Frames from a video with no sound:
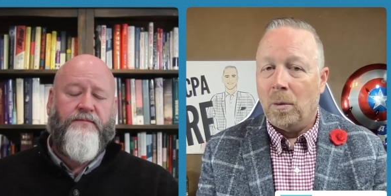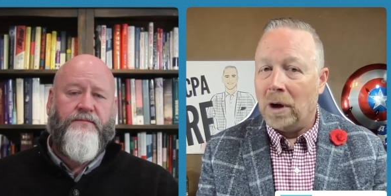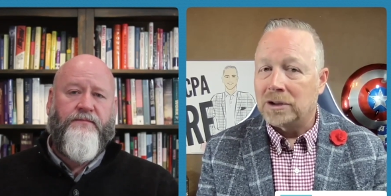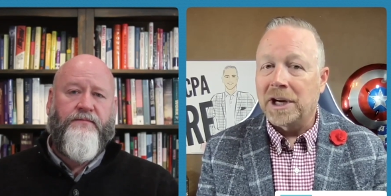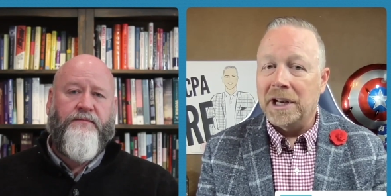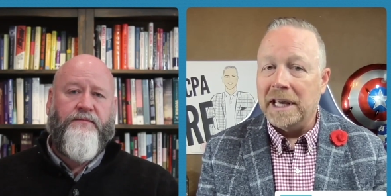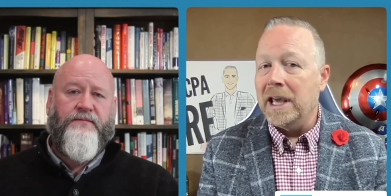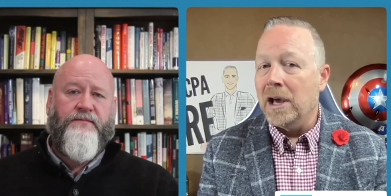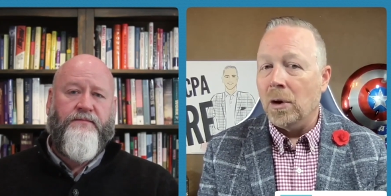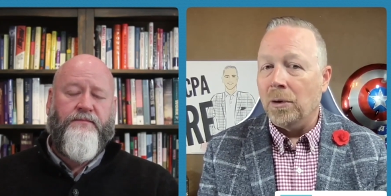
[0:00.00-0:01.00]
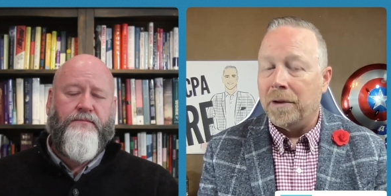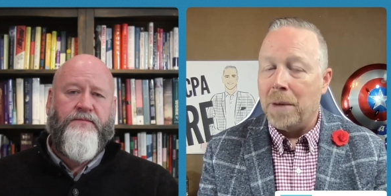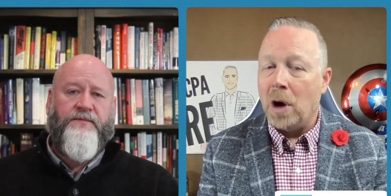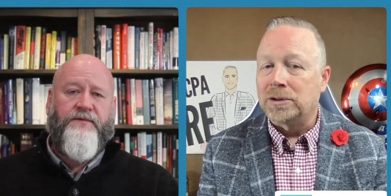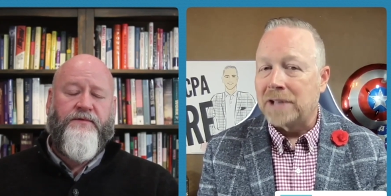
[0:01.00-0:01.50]
Speaker 1: what's going to yield
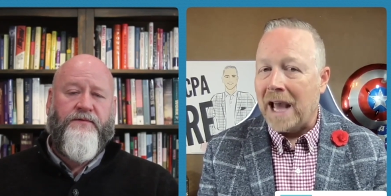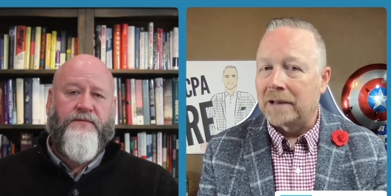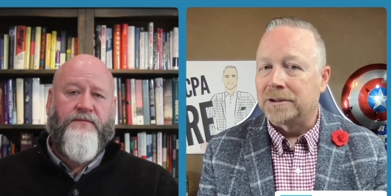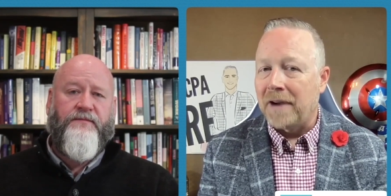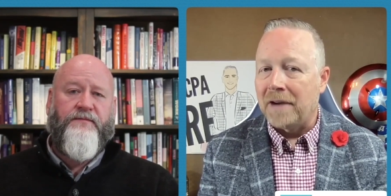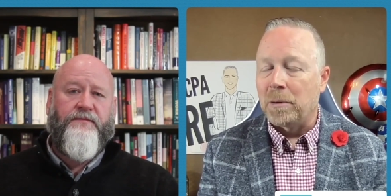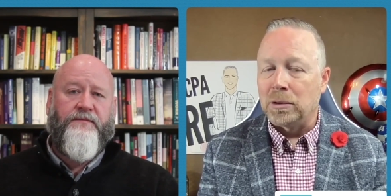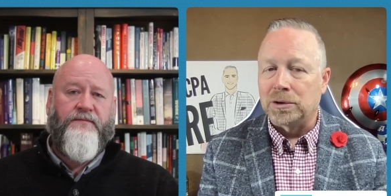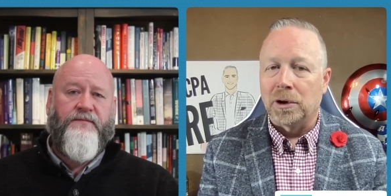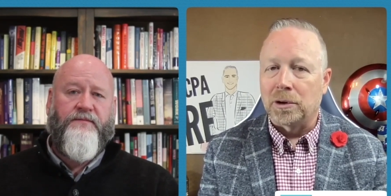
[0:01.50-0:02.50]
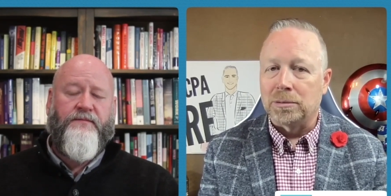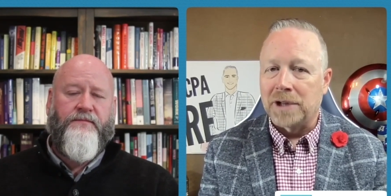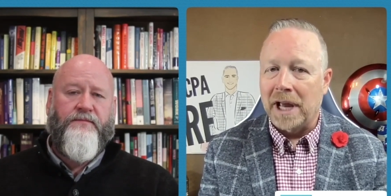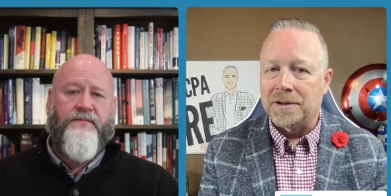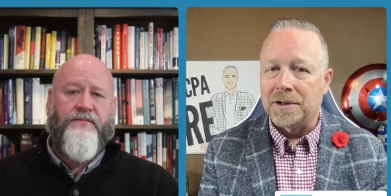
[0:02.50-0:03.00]
the most tax favorable
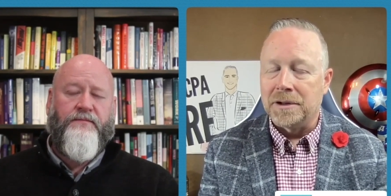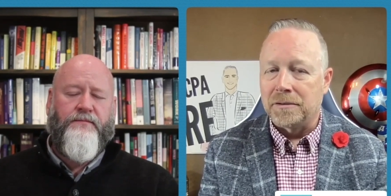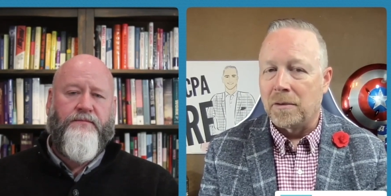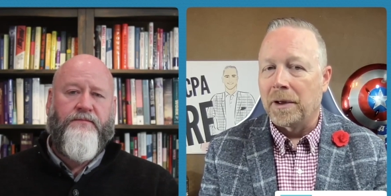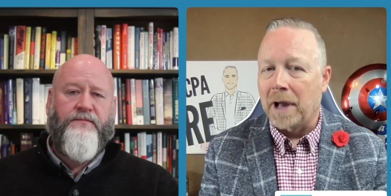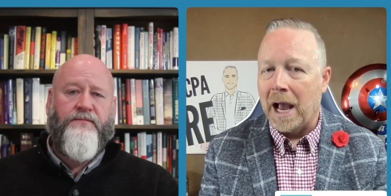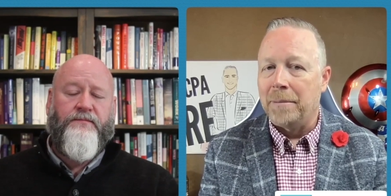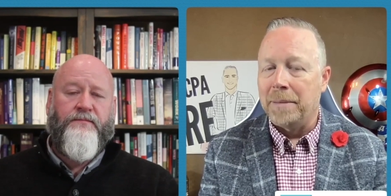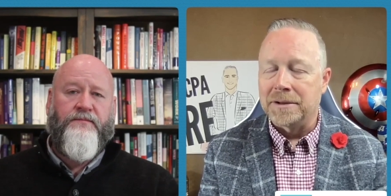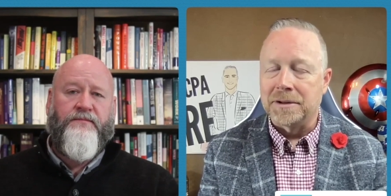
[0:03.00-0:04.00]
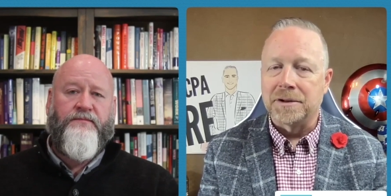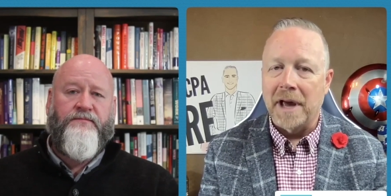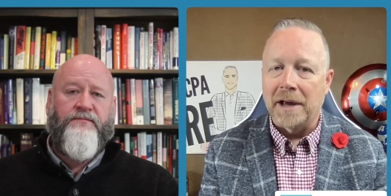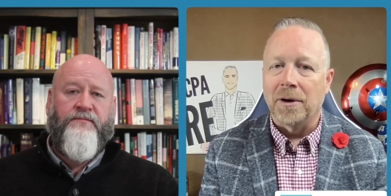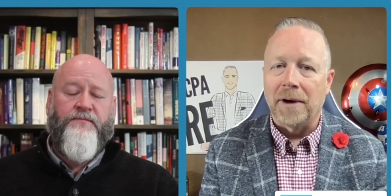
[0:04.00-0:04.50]
circumstances for the kind of
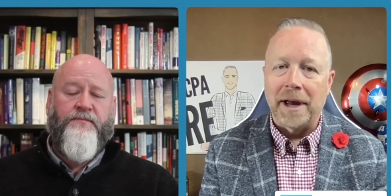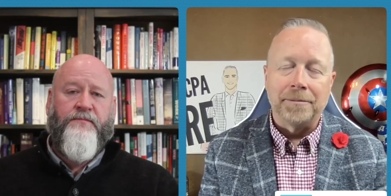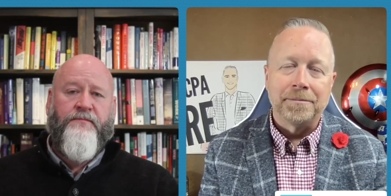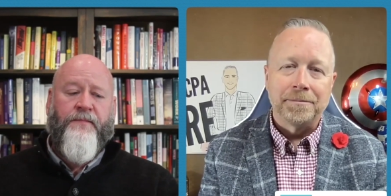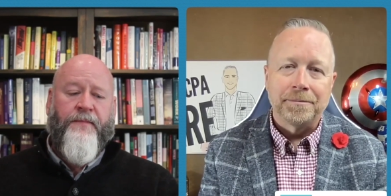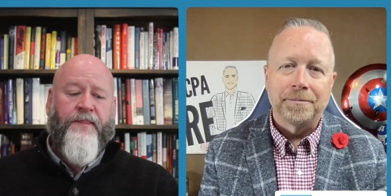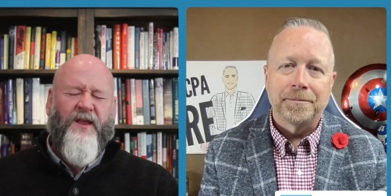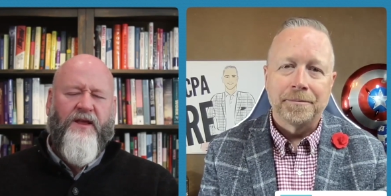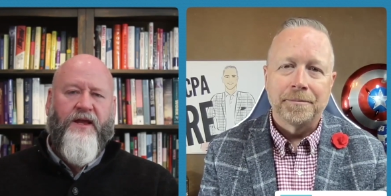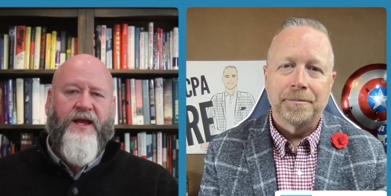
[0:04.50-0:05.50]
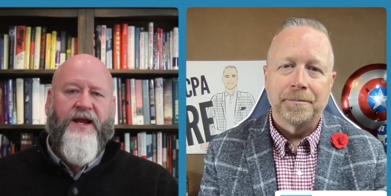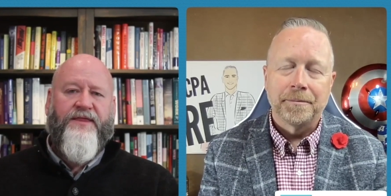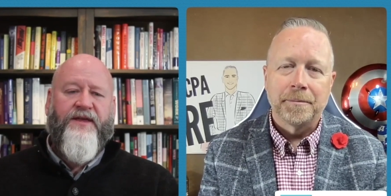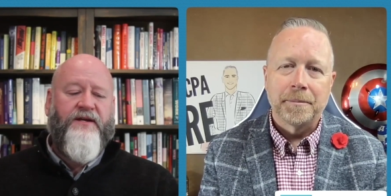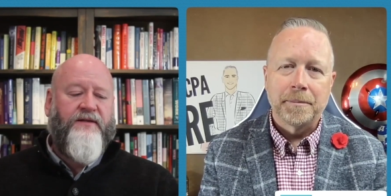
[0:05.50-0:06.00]
business that you're in?
Speaker 2: And I
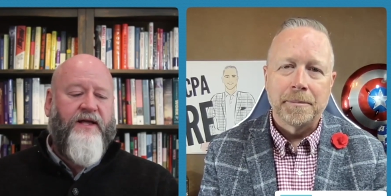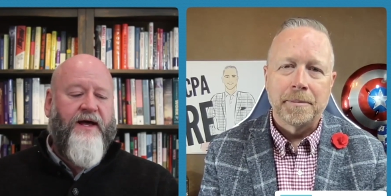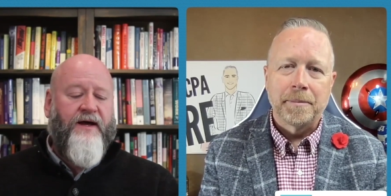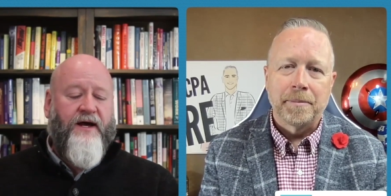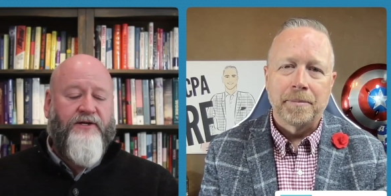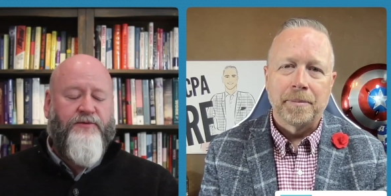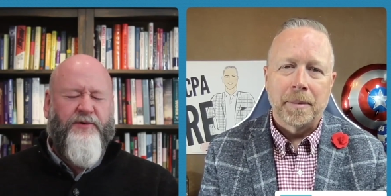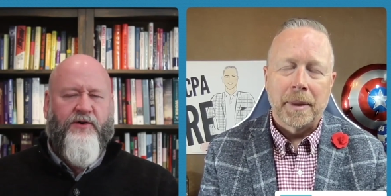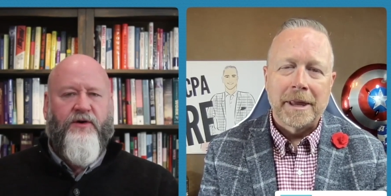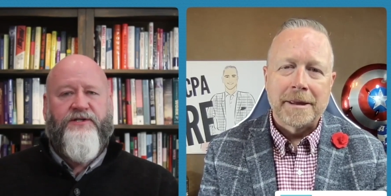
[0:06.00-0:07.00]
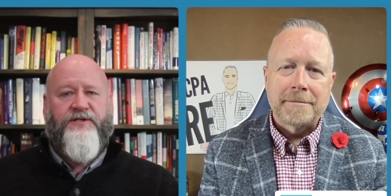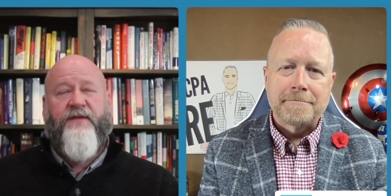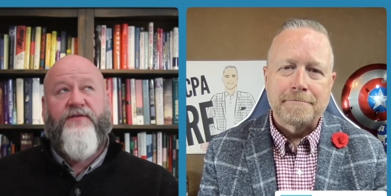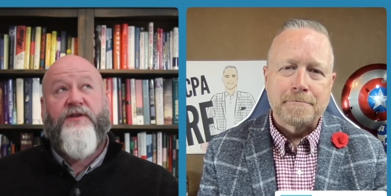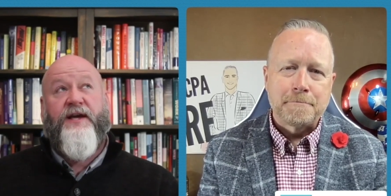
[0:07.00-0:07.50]
think a lot of entrepreneurs,
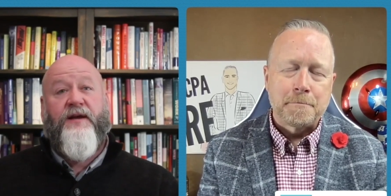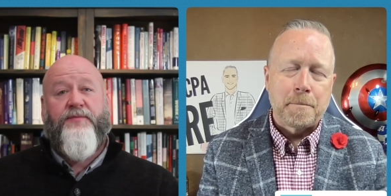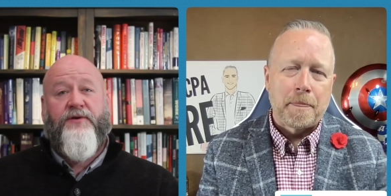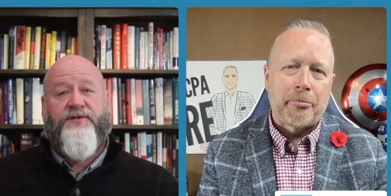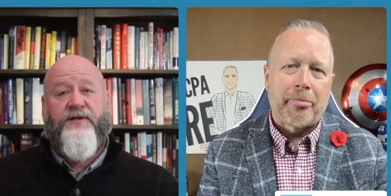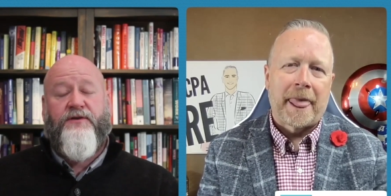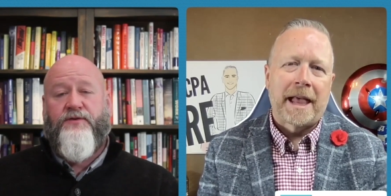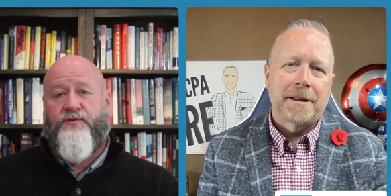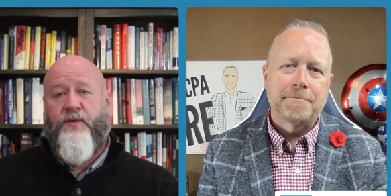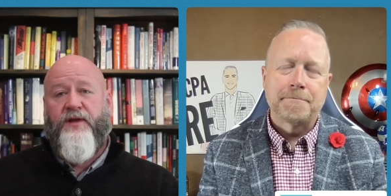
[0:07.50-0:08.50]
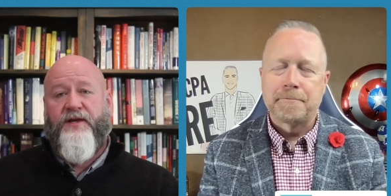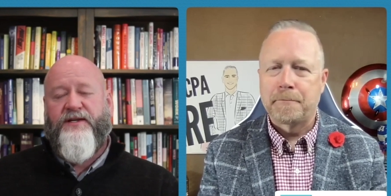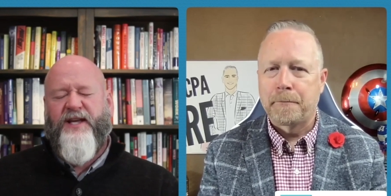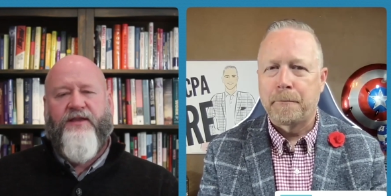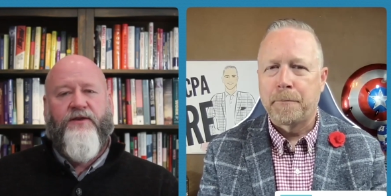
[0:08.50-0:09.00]
if you're the kind of person who's willing to
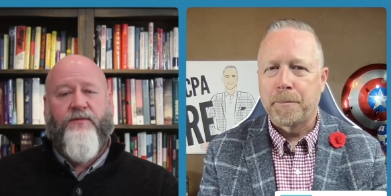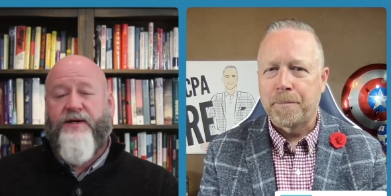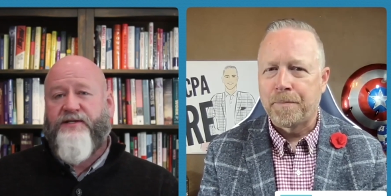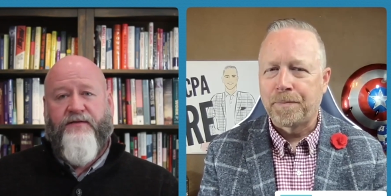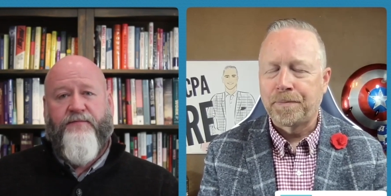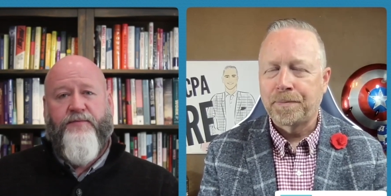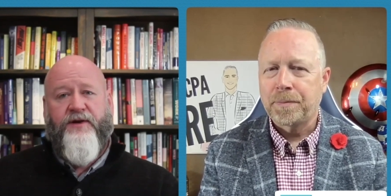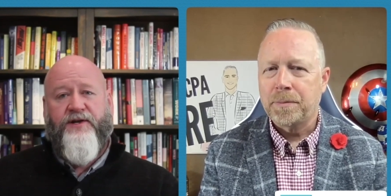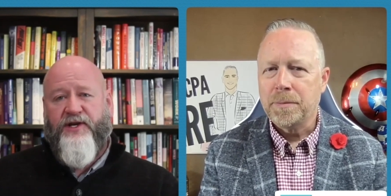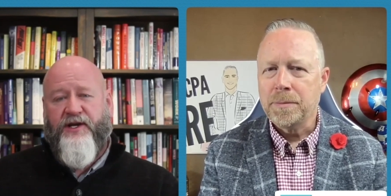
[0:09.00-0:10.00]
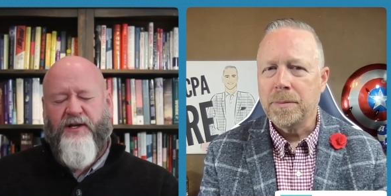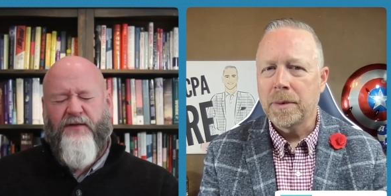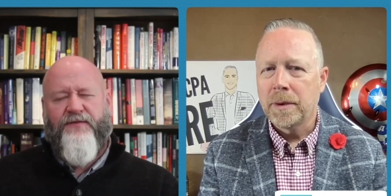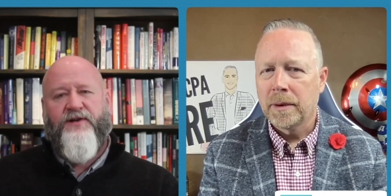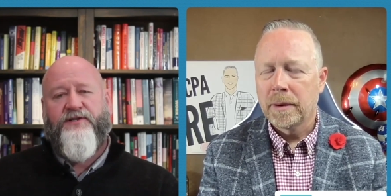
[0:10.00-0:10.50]
take the risk of putting a shingle
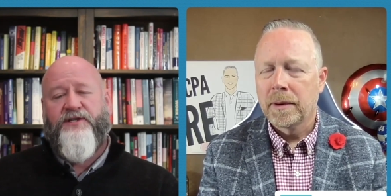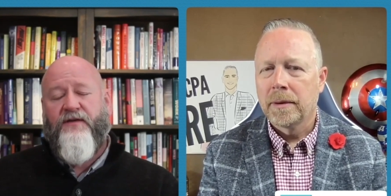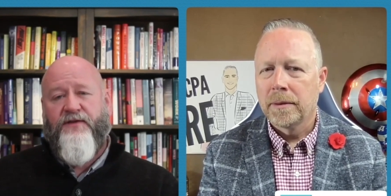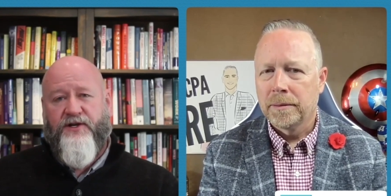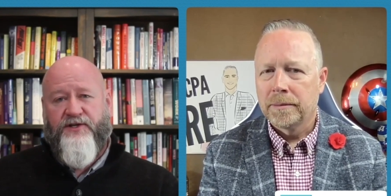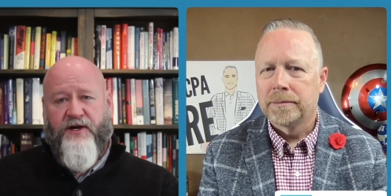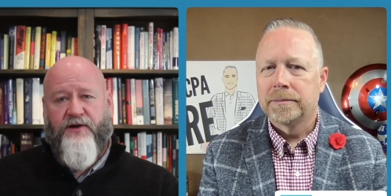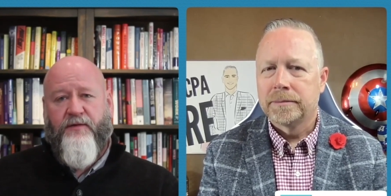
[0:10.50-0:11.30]
up for yourself and you start your own